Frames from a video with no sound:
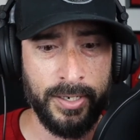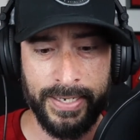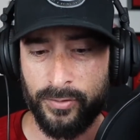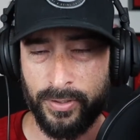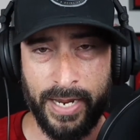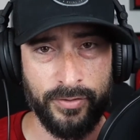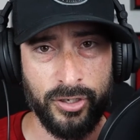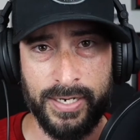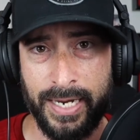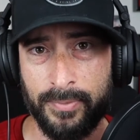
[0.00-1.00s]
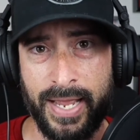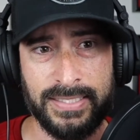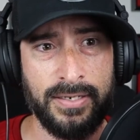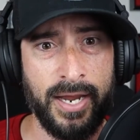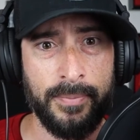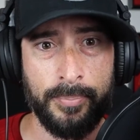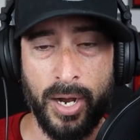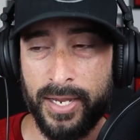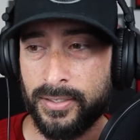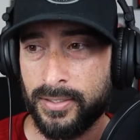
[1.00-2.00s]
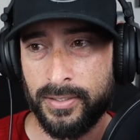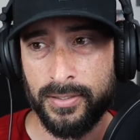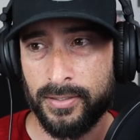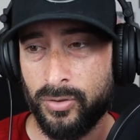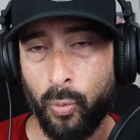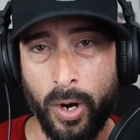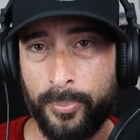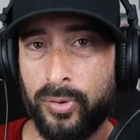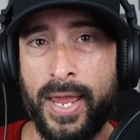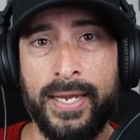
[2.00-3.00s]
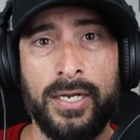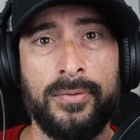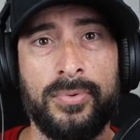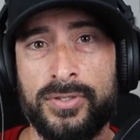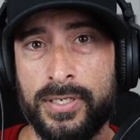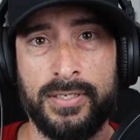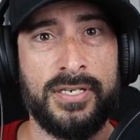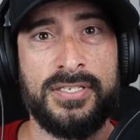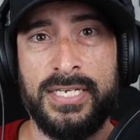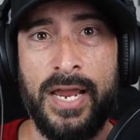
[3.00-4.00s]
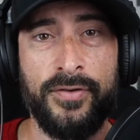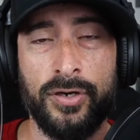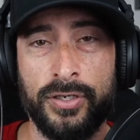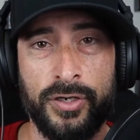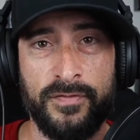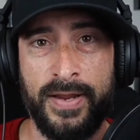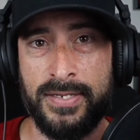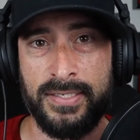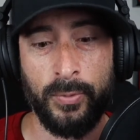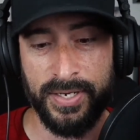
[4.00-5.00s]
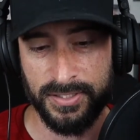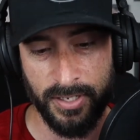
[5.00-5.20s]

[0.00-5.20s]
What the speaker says: He didn't really have a good game last night, but one play could save your fantasy week.